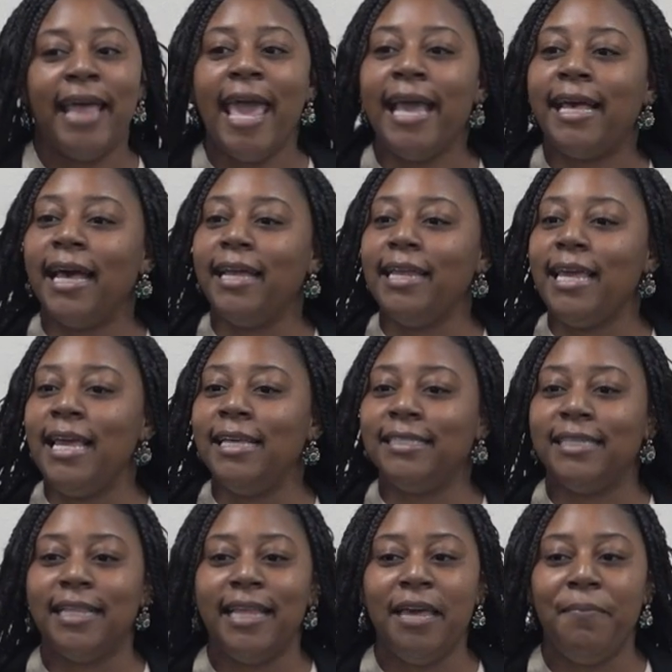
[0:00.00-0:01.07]
They could
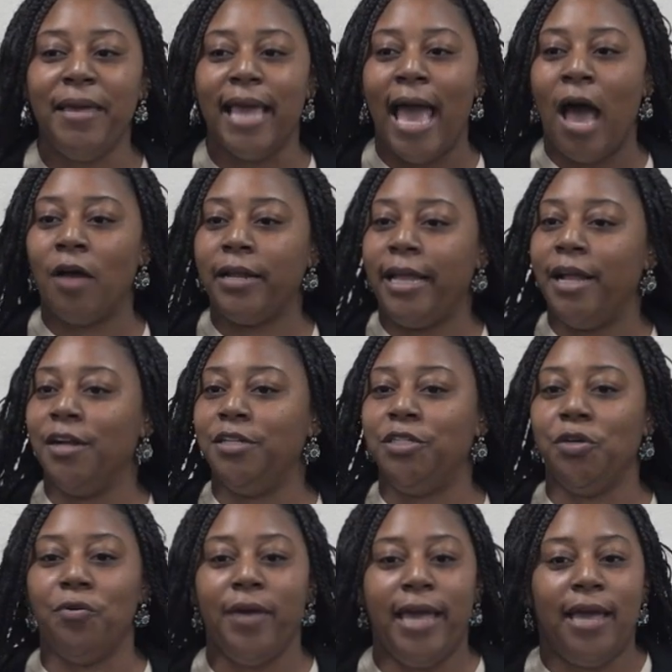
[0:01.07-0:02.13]
easily be out here
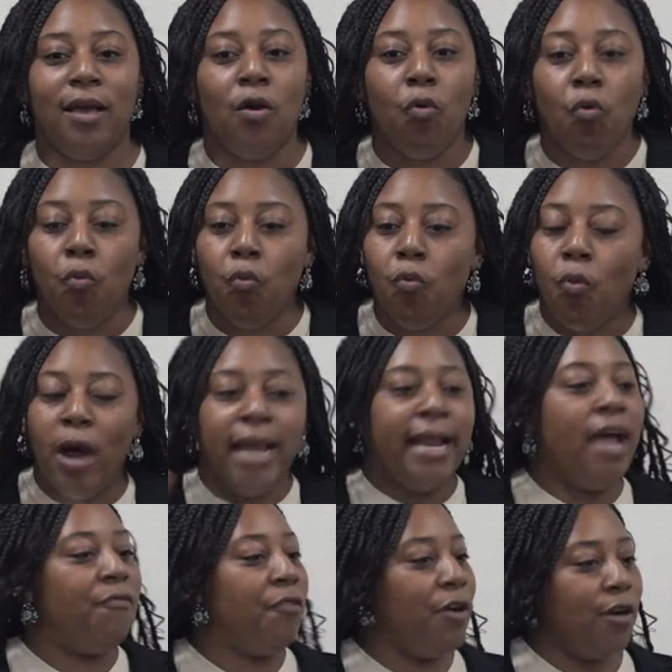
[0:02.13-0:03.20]
doing
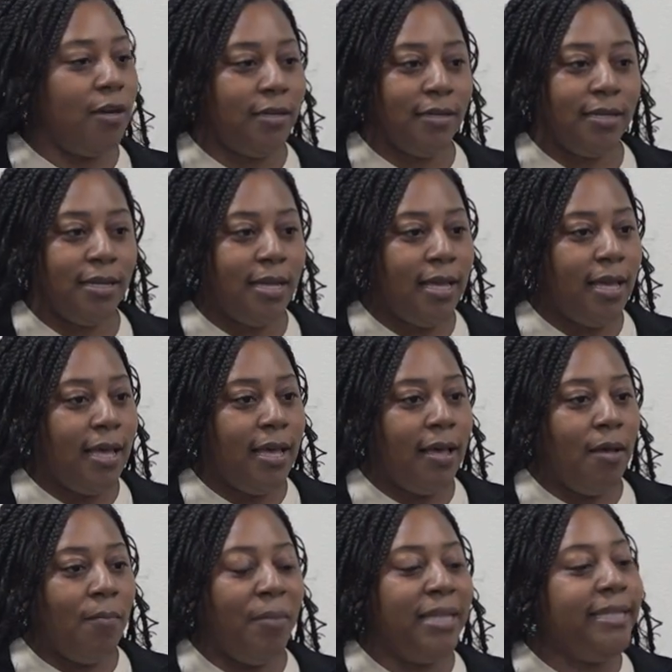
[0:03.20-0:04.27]
whatever,
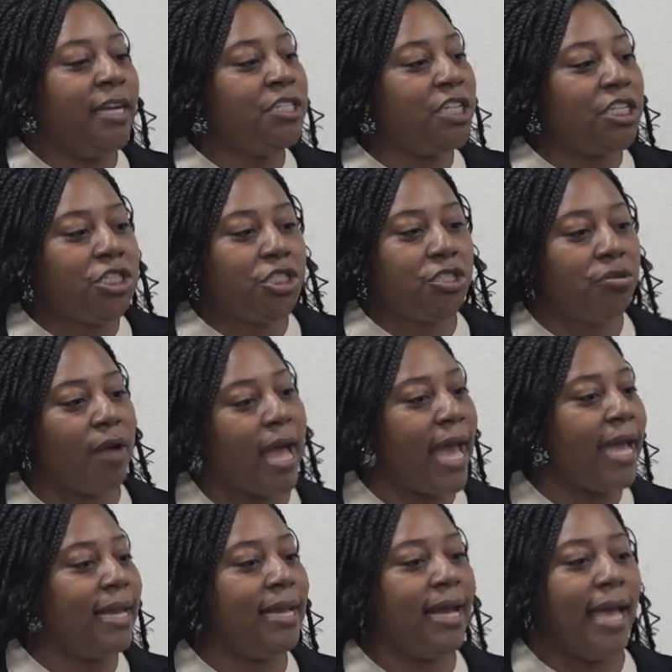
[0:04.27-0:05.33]
but they're just
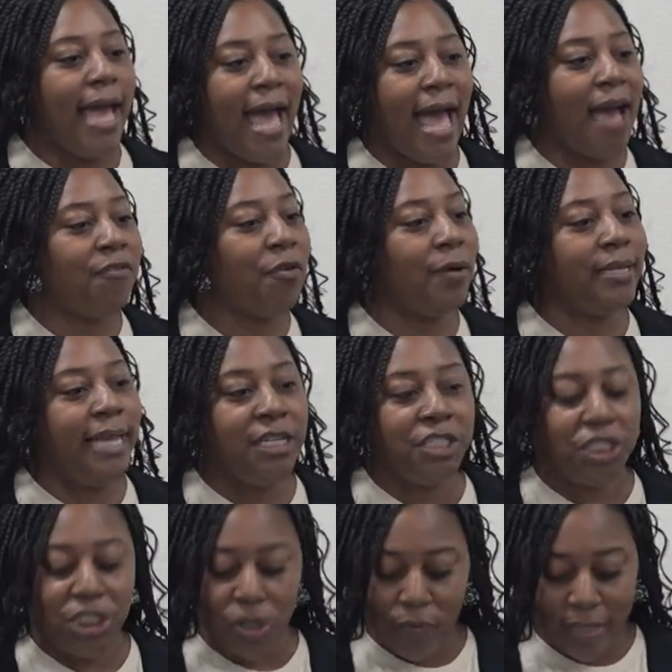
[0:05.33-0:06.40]
trying to have a
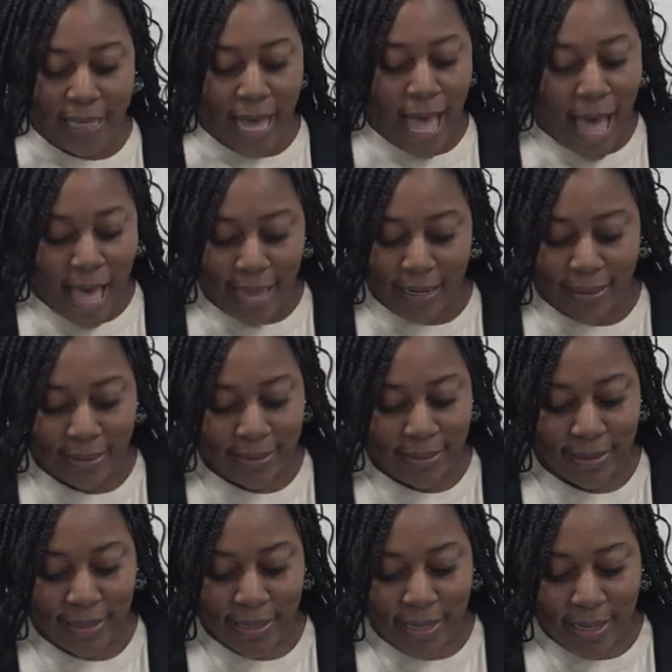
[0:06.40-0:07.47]
relationship with God.
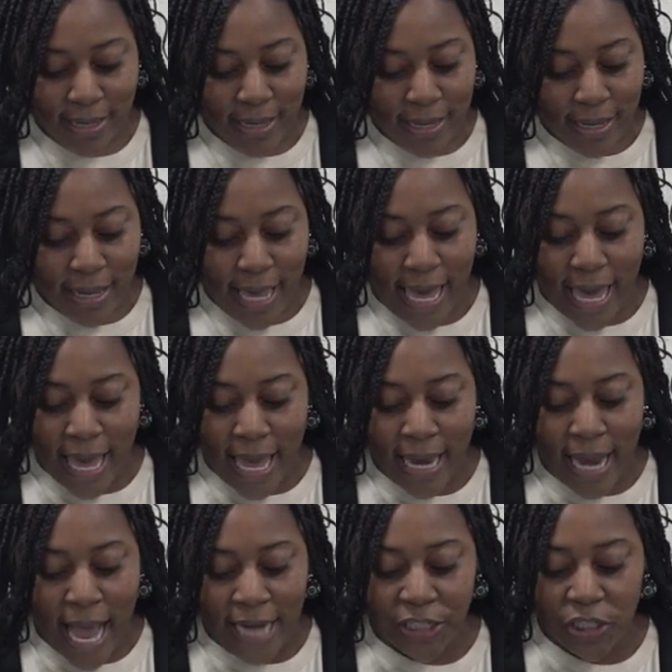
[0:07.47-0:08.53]

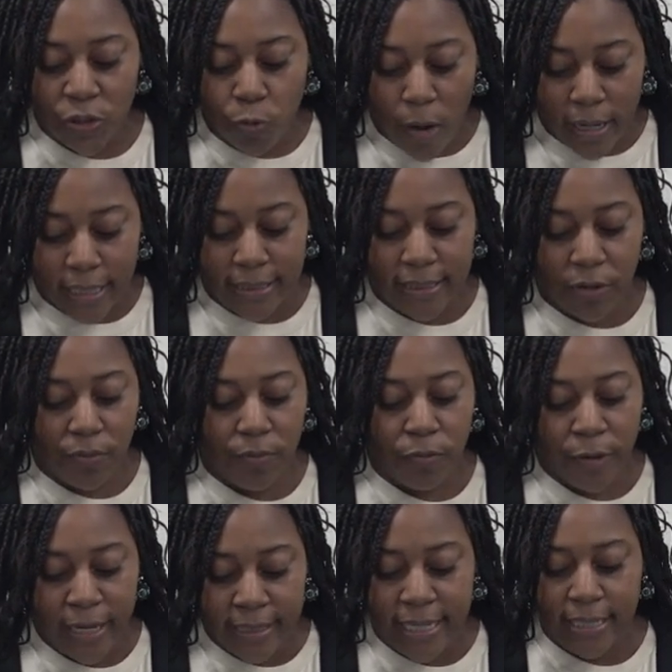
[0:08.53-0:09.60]
And I just want us to
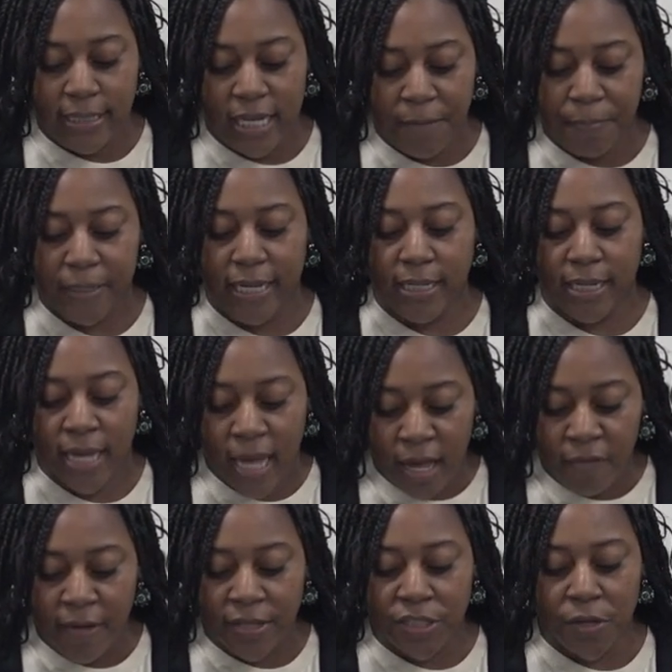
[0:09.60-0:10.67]
really deeply
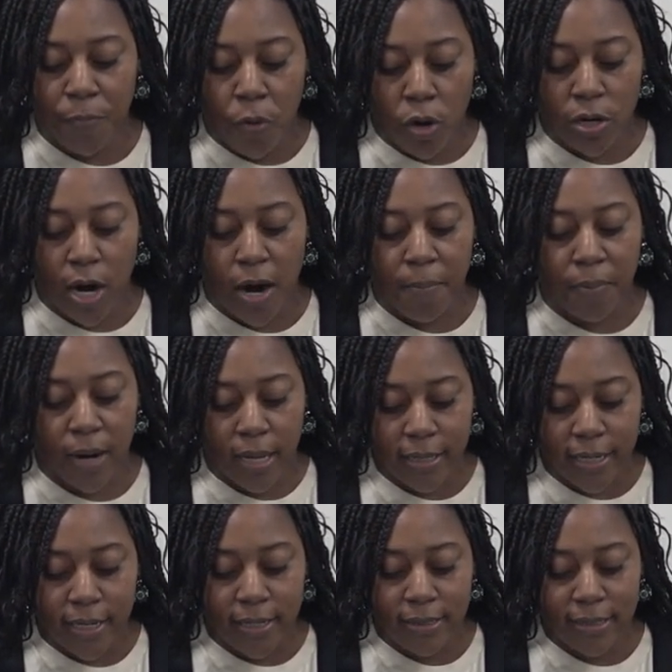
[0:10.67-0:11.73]
love and support our
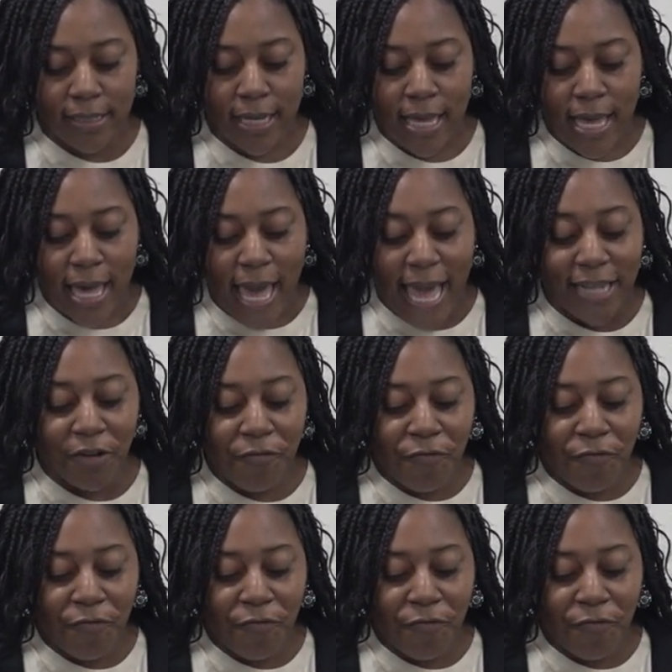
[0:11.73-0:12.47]
brothers. And the